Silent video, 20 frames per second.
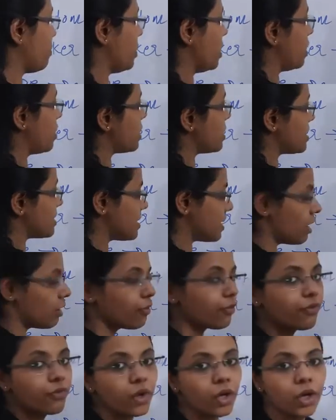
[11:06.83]
here
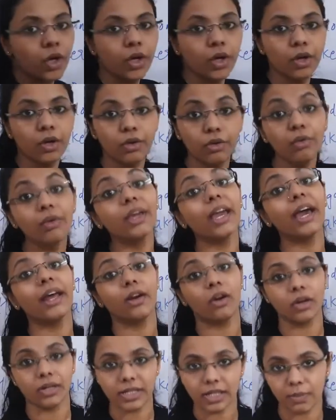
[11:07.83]
itself.
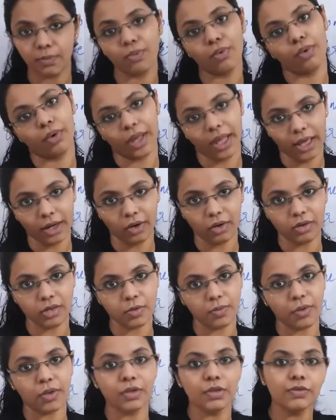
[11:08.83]
Eukaryotes and
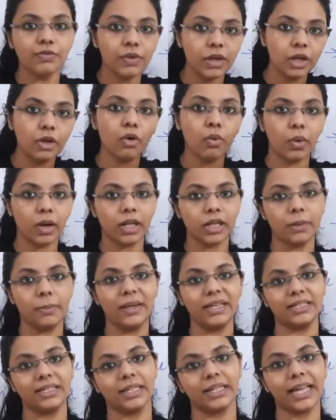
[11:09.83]
prokaryotes, because we know what are the
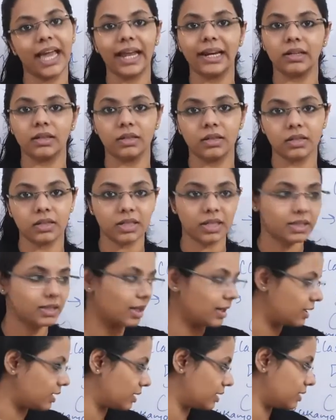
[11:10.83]
basic characteristics
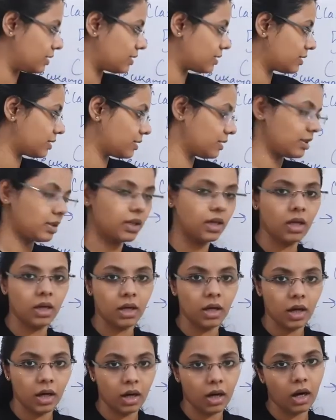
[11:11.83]
under this.
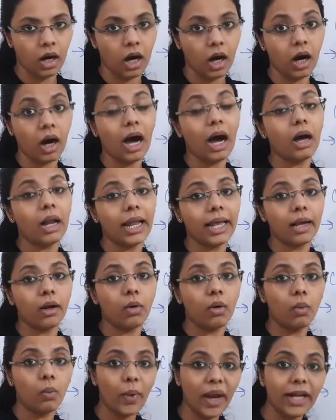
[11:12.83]
Like
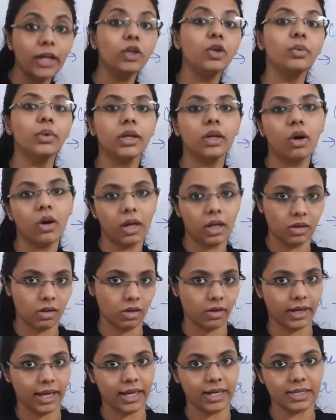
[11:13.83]
when do we call an
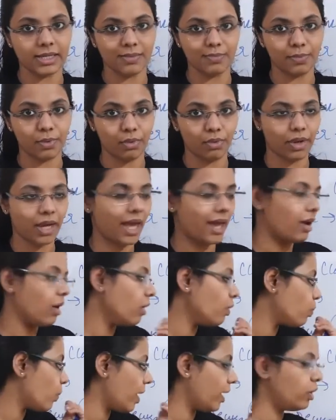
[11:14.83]
organism
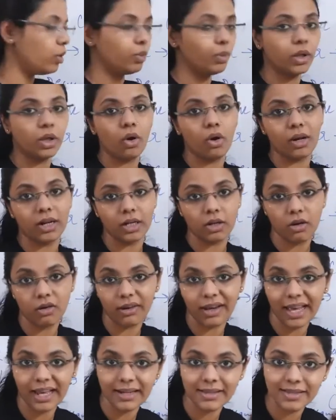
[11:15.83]
prokaryote? When do we call an
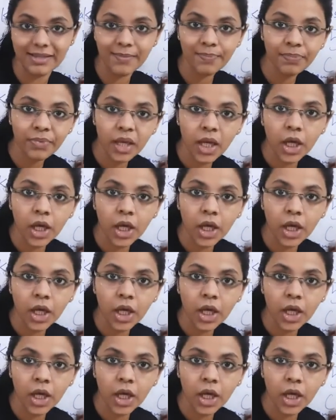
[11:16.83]
organism